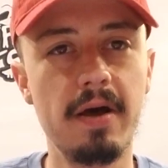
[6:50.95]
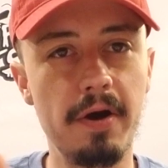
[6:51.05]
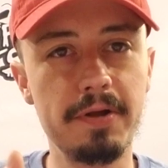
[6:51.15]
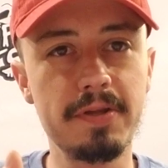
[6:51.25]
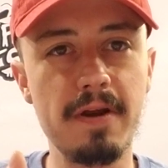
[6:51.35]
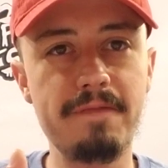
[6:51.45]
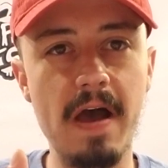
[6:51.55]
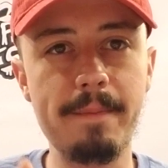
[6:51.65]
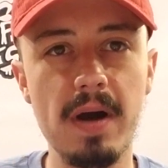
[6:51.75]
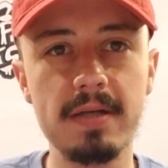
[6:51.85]

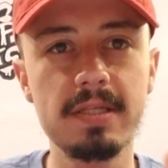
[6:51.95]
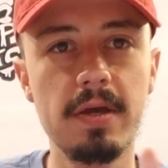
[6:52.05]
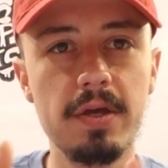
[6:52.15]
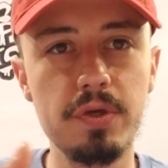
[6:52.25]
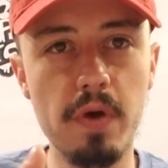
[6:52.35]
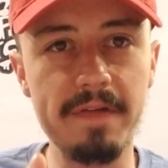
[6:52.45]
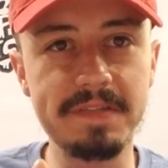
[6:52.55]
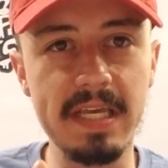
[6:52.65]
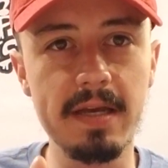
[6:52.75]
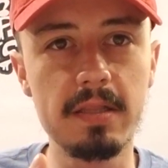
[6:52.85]
135 bucks,
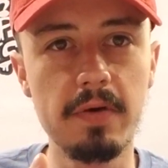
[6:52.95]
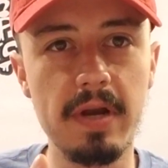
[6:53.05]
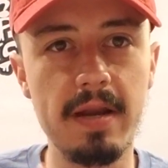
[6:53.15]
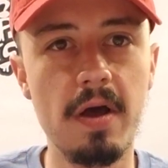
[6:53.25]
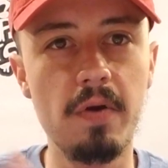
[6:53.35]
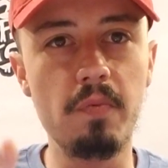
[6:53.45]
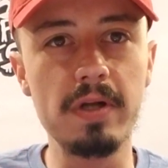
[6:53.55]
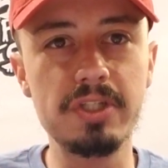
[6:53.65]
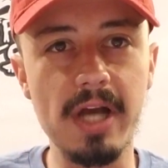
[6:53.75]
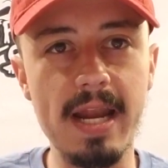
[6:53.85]
UFC included,
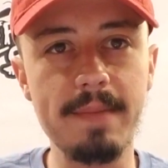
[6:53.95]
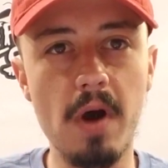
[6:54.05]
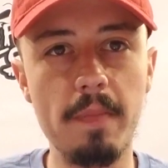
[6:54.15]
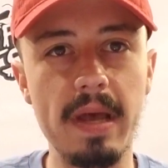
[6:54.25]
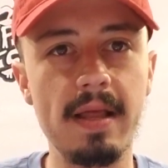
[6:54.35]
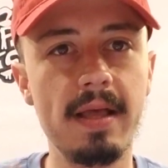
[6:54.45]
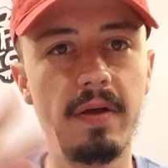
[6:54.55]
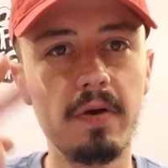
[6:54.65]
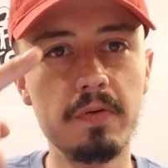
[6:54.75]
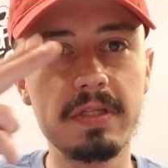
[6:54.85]
one shining moment.
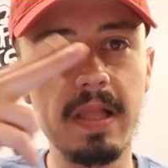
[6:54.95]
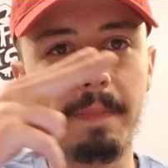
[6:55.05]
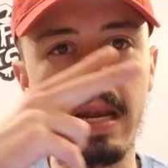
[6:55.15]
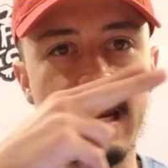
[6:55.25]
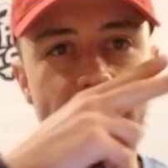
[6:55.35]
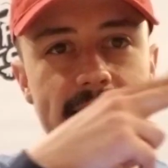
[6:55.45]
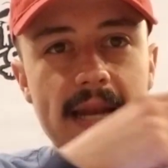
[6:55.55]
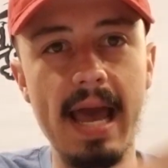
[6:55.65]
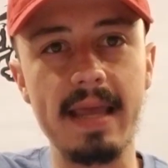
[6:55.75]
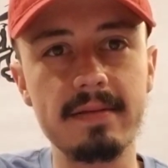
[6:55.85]
Who's clipping the net
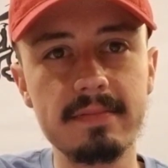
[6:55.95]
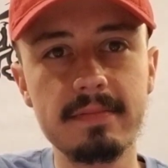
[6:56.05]
tonight?